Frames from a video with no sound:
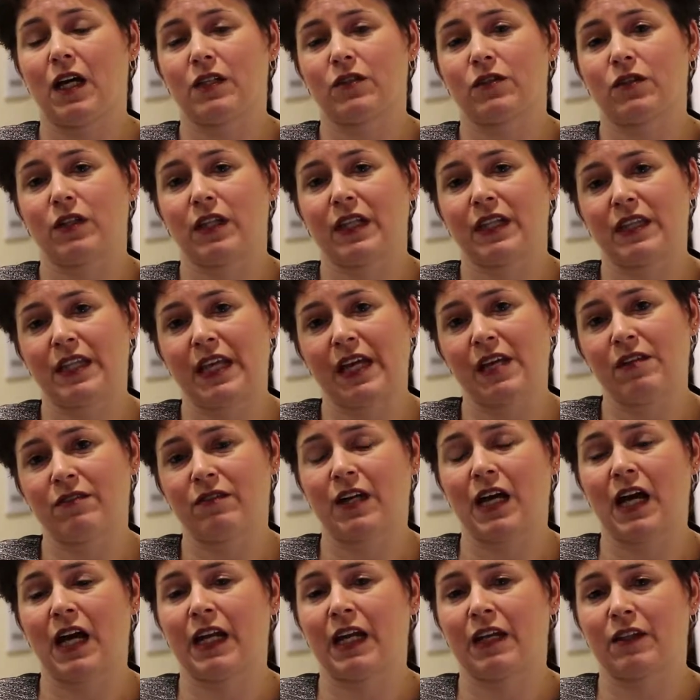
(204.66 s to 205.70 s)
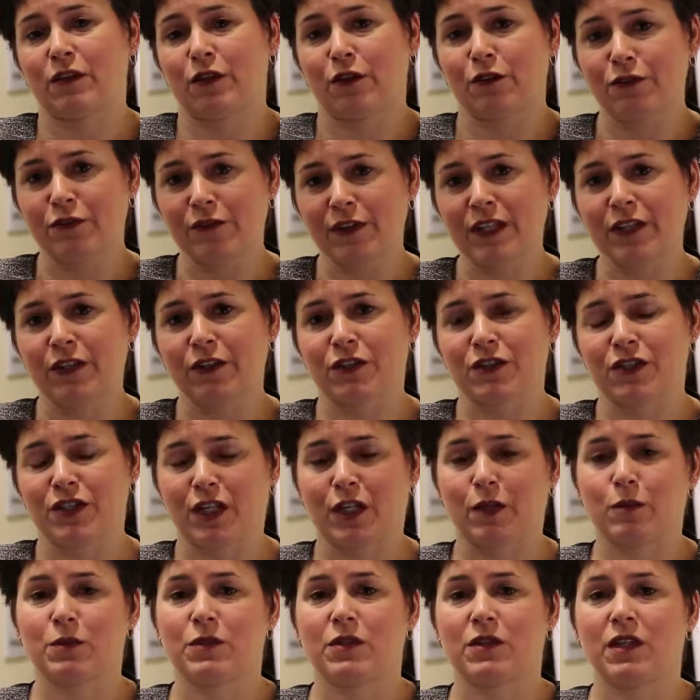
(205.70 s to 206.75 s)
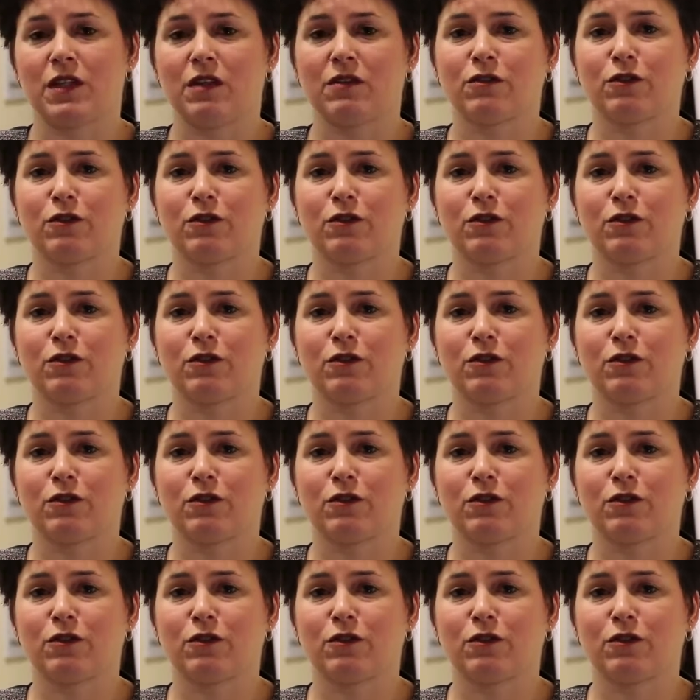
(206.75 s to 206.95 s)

so that they've got at their fingertips the